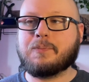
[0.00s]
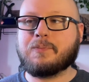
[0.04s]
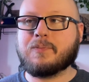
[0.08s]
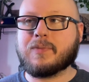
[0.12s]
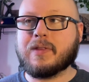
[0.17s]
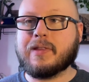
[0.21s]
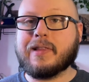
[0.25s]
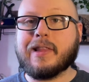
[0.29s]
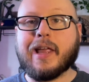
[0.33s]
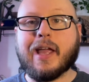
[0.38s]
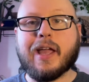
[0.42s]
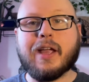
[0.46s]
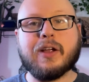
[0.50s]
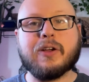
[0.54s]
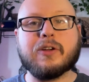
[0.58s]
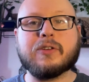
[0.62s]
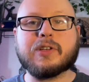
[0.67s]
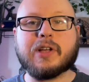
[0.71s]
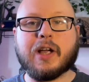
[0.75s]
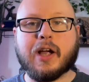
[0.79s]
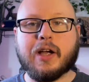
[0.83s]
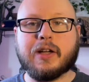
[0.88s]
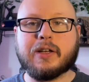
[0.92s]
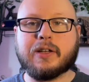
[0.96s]
layered
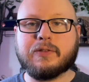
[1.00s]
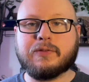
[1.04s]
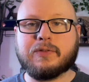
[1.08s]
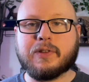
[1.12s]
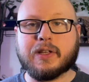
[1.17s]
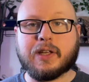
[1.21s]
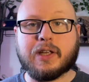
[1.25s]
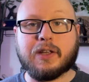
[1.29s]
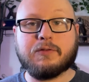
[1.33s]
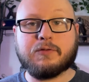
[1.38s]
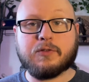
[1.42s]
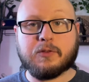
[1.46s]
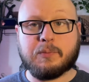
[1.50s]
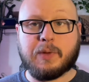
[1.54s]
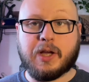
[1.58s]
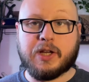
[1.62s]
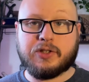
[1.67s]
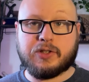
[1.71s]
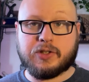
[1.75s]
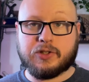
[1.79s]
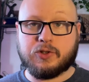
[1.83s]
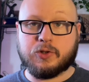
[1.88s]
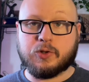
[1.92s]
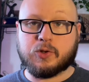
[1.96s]
kind of like
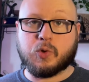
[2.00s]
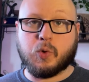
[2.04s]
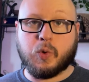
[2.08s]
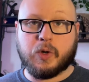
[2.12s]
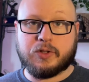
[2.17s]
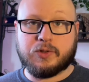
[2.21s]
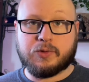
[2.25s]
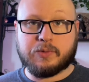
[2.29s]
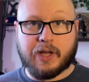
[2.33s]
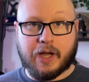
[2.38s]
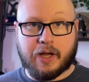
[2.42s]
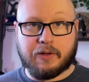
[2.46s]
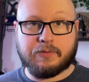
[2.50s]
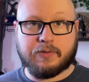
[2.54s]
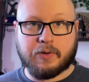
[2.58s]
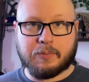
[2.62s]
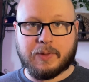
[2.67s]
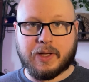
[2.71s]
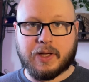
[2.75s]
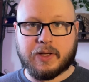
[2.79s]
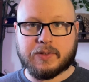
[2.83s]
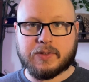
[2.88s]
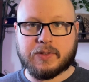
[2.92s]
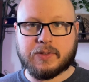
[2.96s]
information you're going to get from
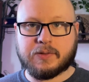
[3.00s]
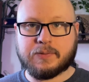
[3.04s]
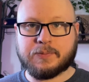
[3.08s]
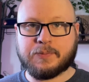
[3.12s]
it.